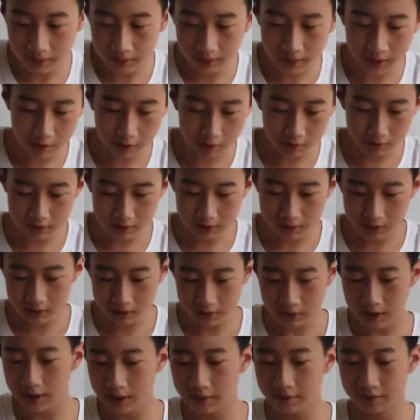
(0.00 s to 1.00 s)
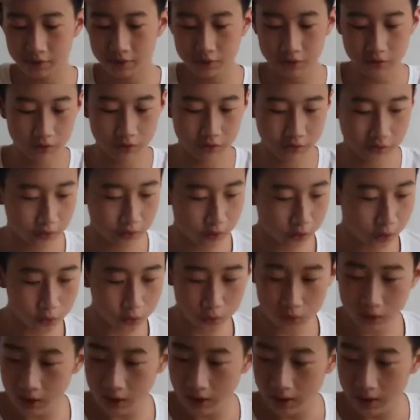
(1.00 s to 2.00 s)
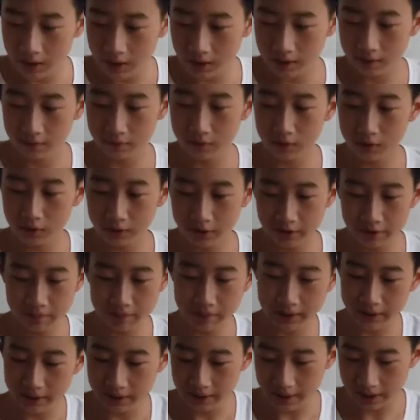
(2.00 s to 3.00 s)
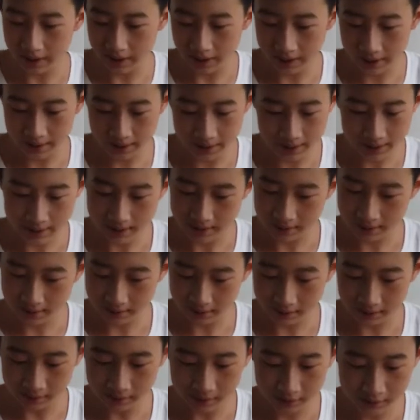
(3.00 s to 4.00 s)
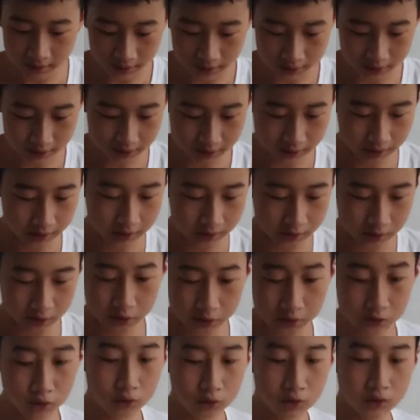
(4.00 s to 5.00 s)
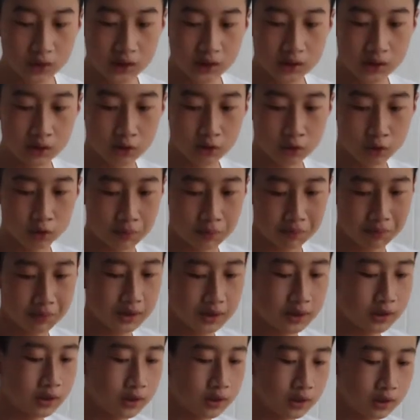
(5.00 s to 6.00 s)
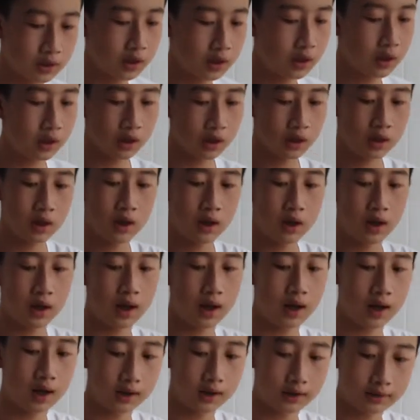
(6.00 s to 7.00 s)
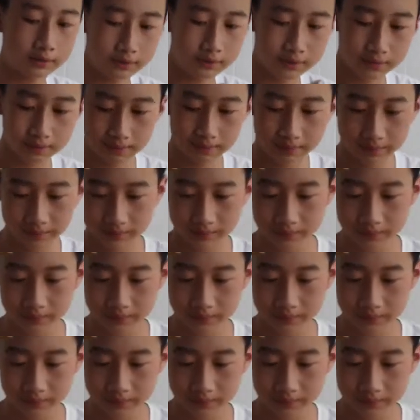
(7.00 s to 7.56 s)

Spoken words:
Now we just have to fold for a little bit and cut the two strips off.